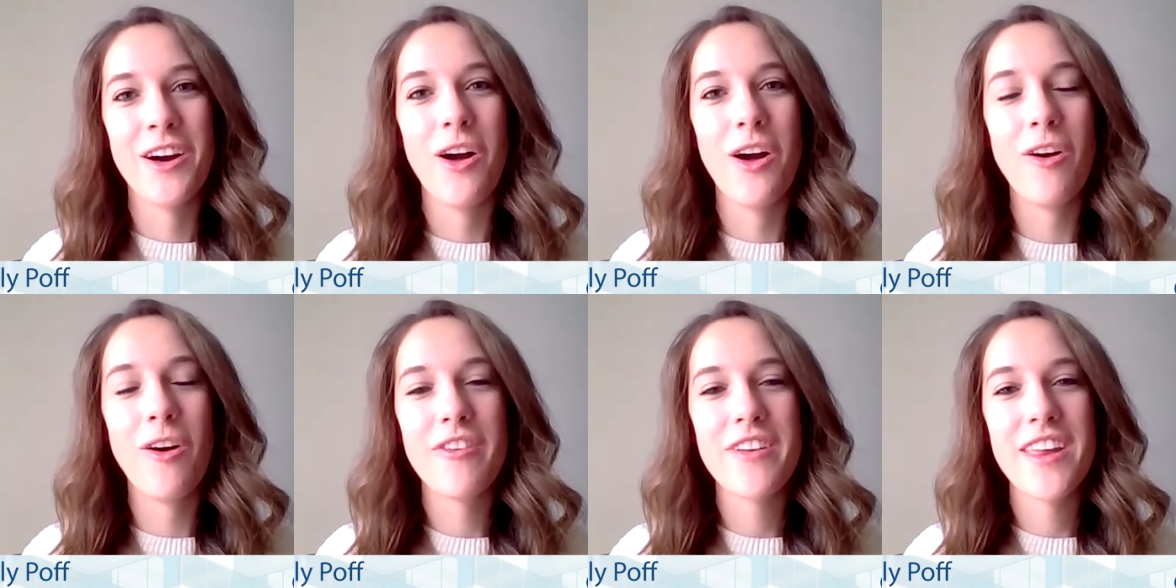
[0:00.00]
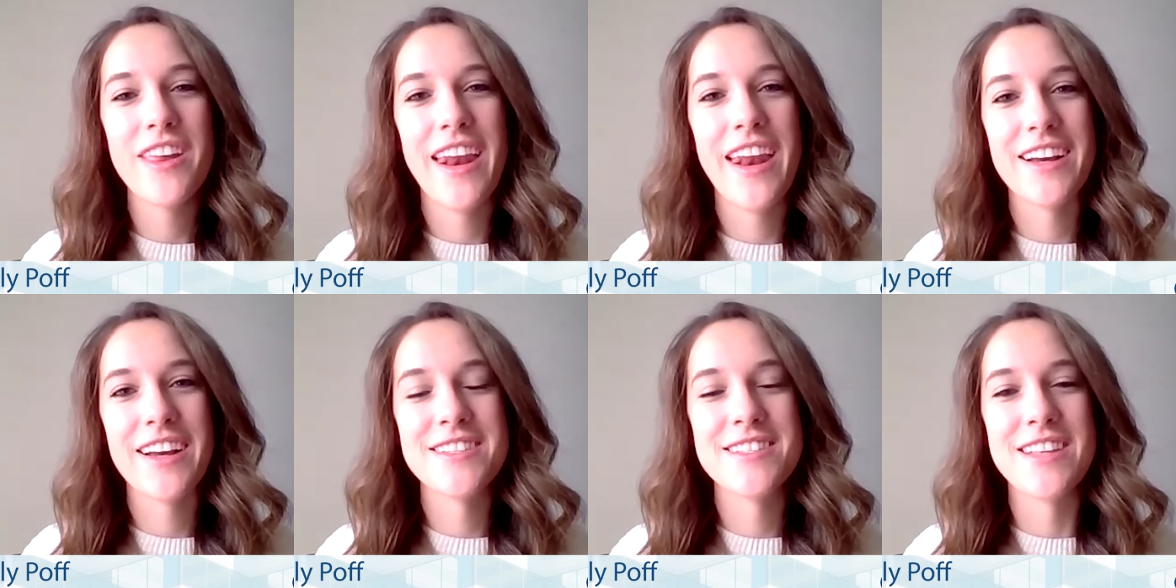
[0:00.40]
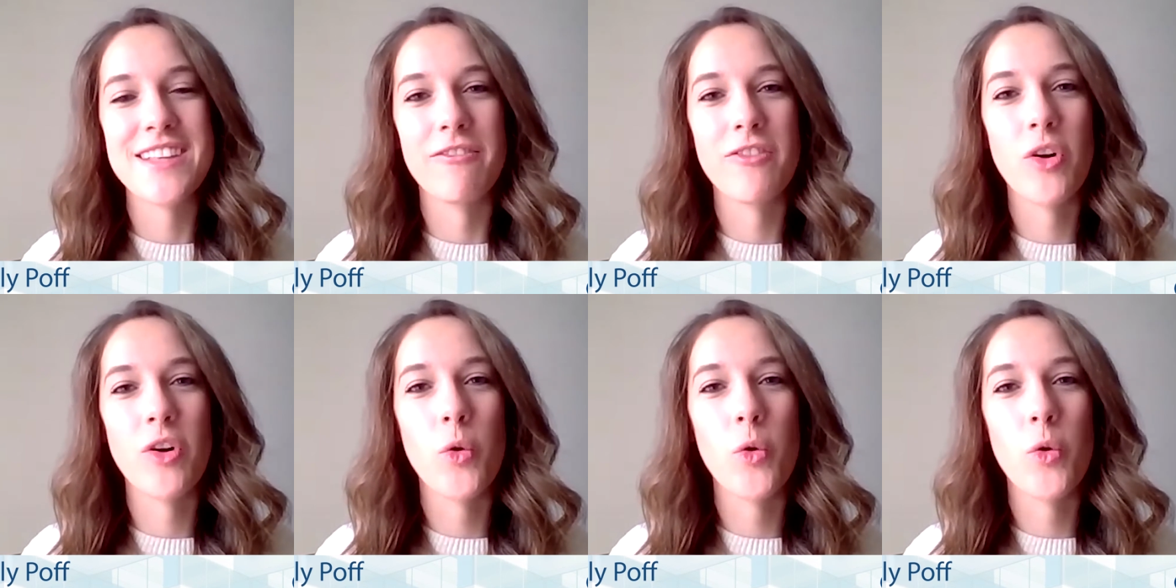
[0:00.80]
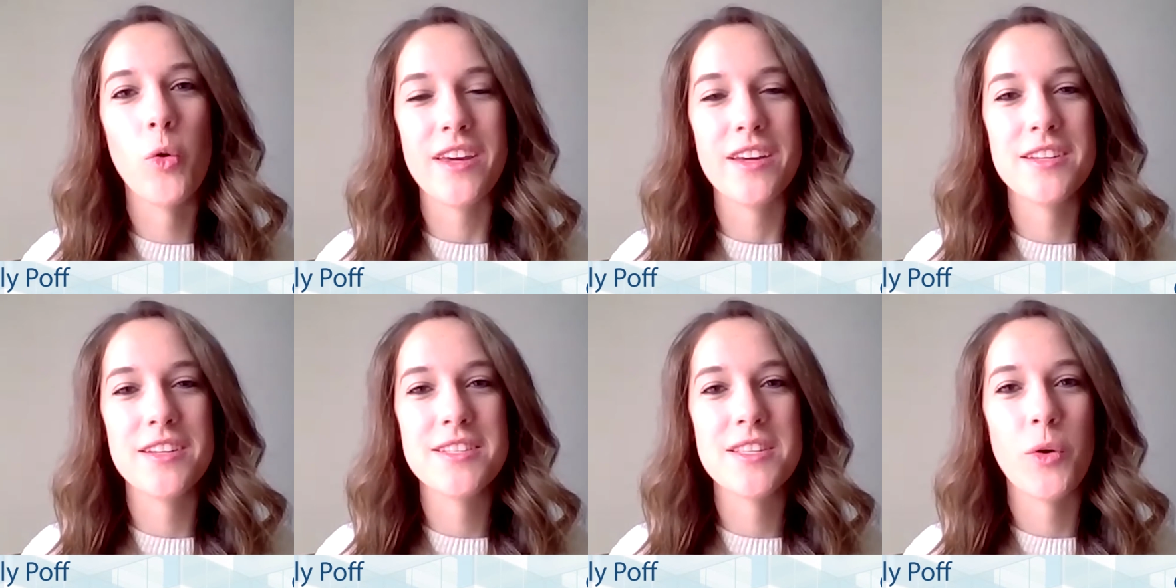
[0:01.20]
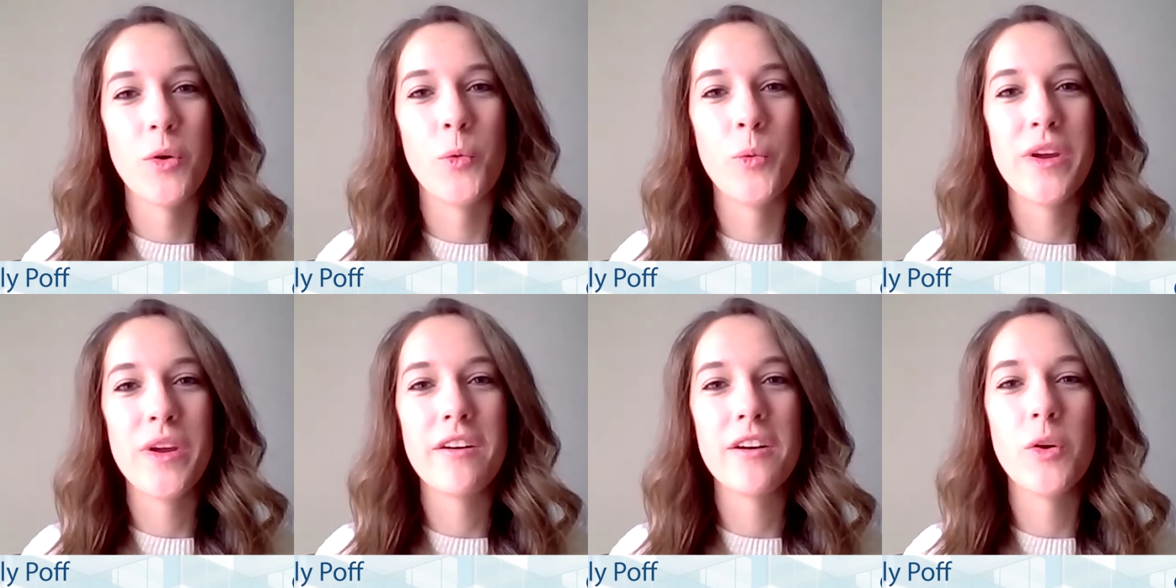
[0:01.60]
Over the next several weeks,
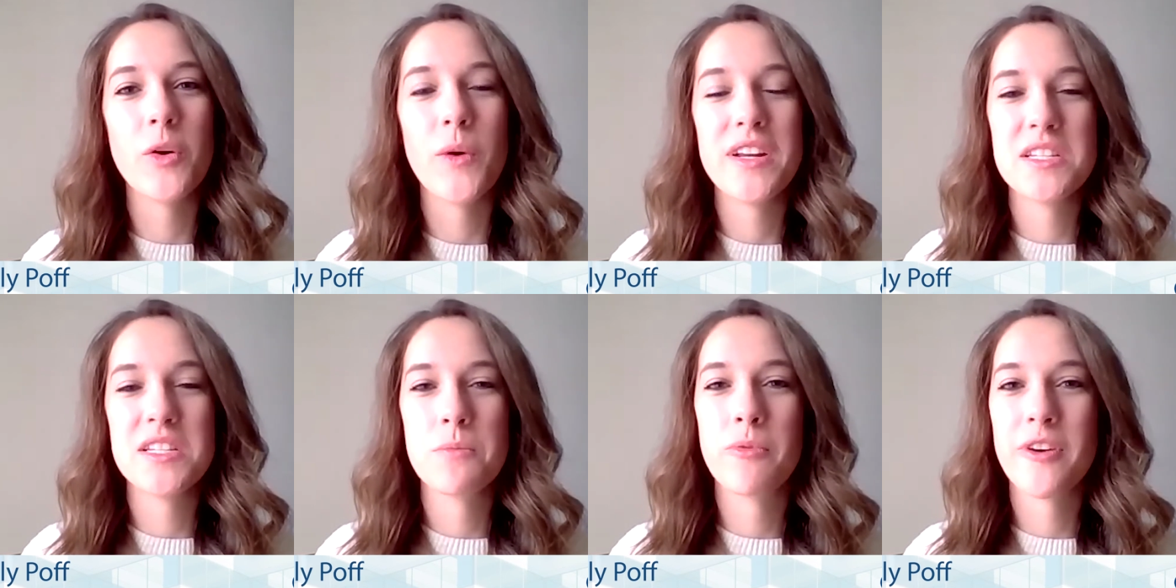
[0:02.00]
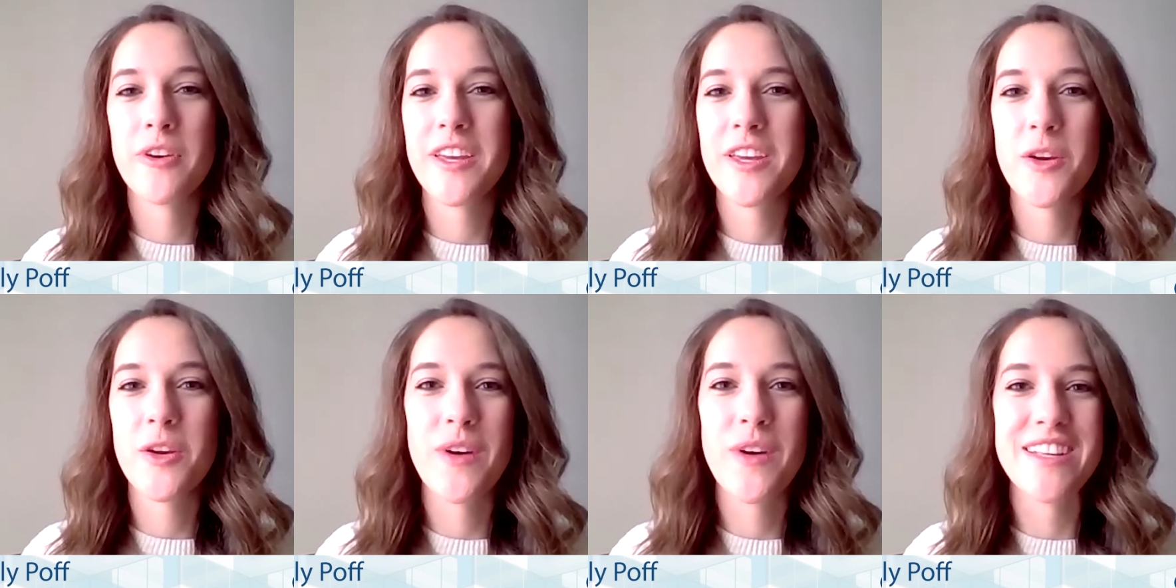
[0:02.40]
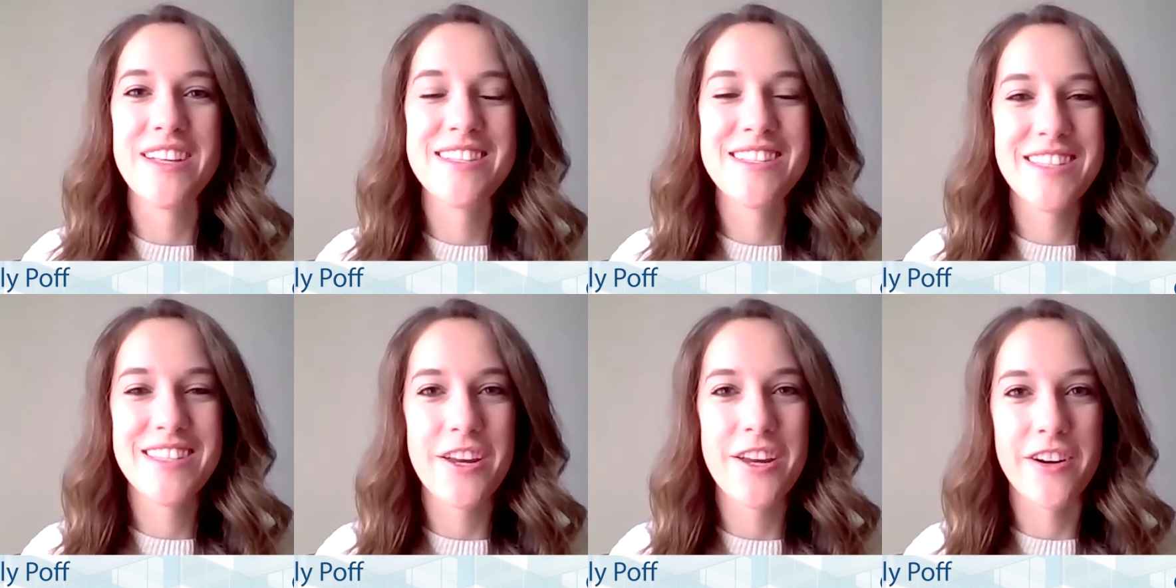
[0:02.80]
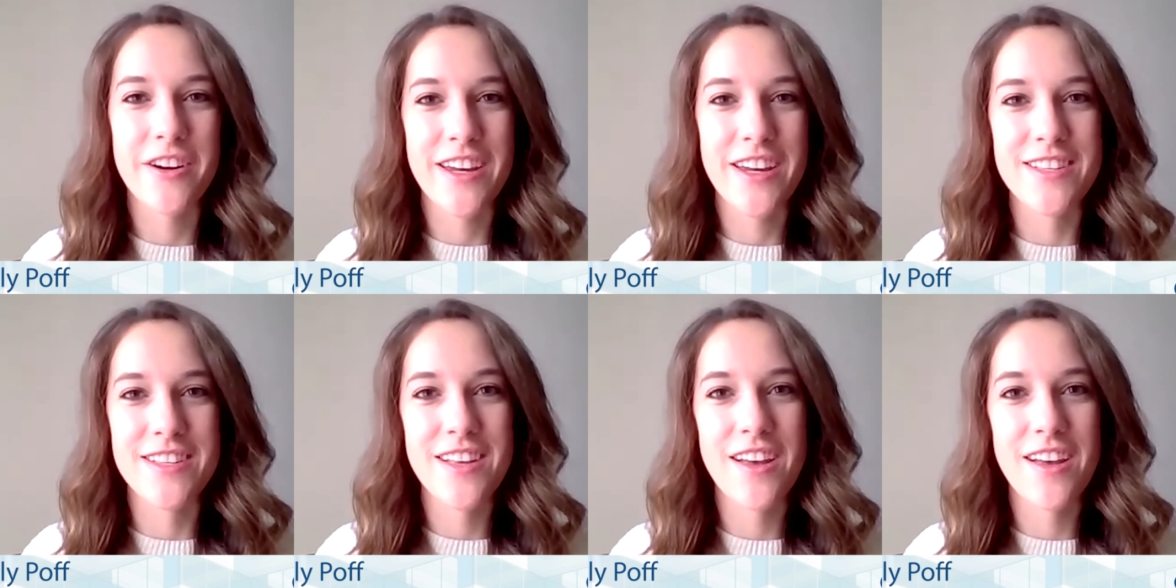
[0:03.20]
we are going to bring you a series